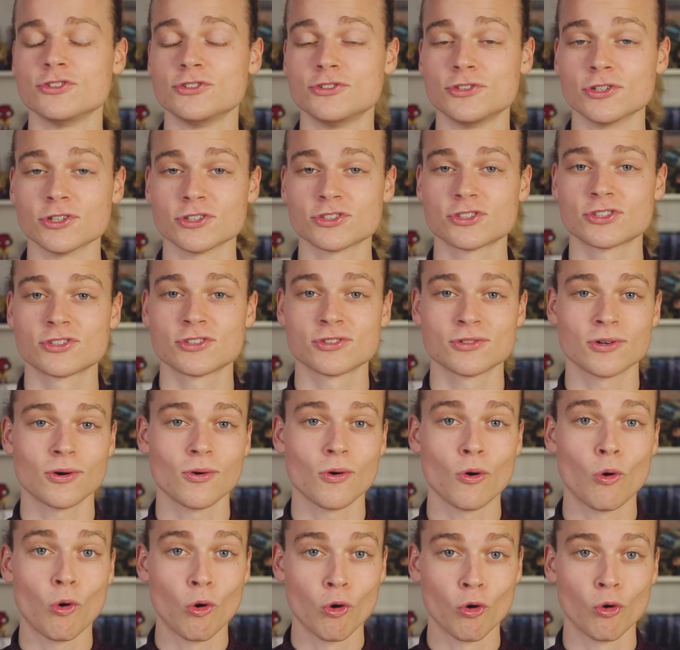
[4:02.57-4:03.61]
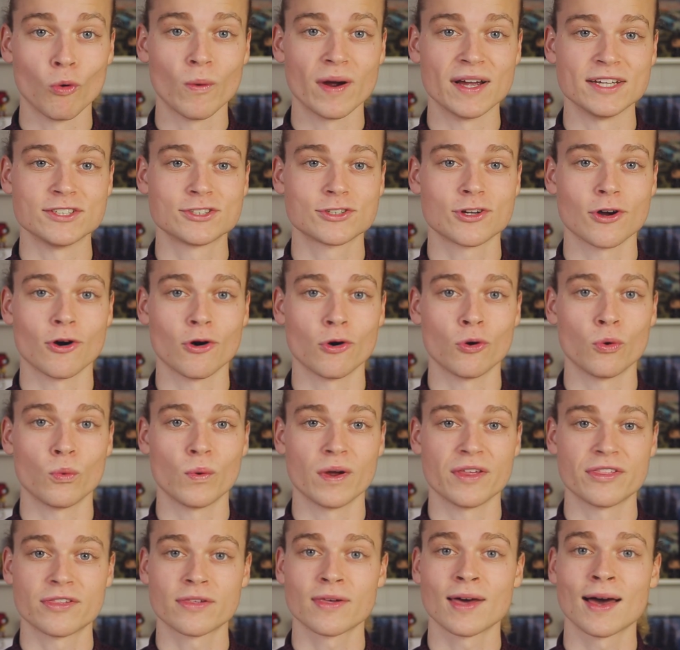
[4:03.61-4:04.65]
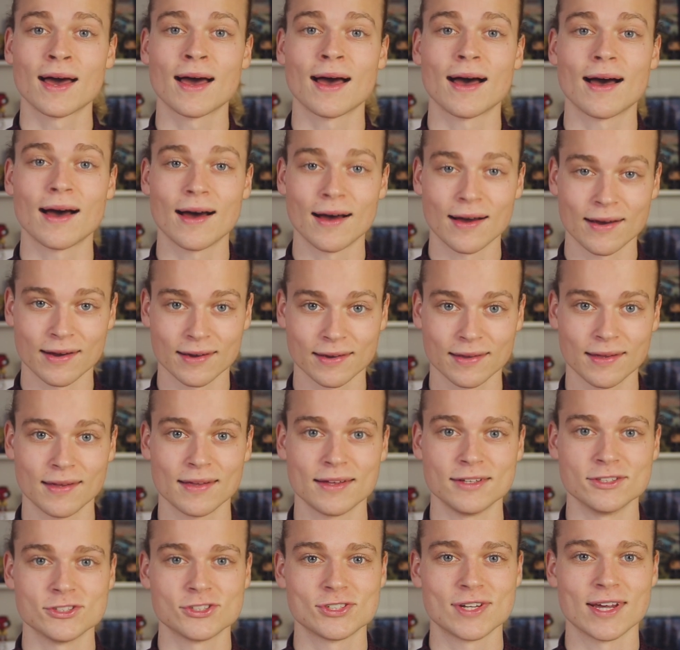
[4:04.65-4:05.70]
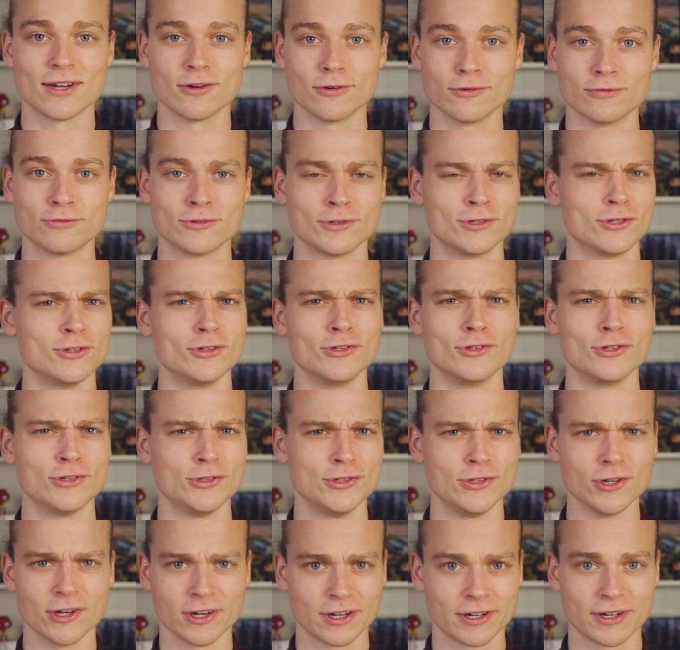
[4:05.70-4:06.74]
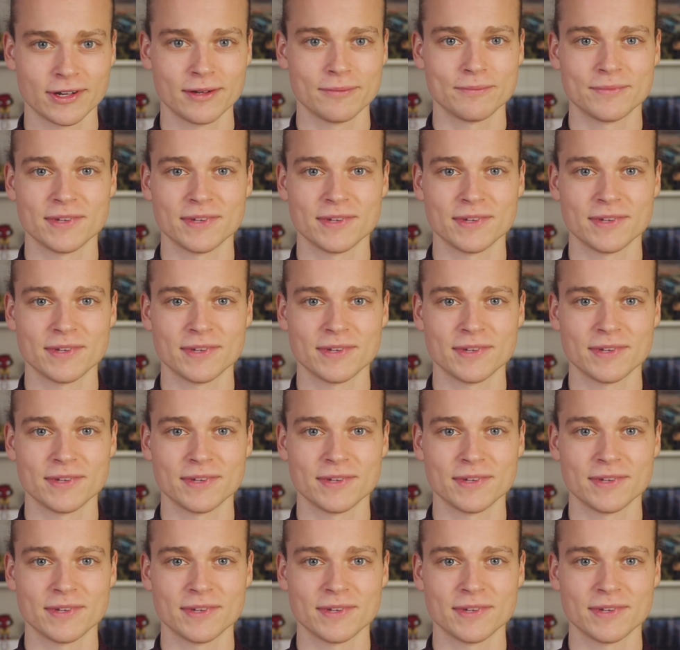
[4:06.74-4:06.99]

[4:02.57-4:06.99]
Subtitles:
just always go with haar instead of der,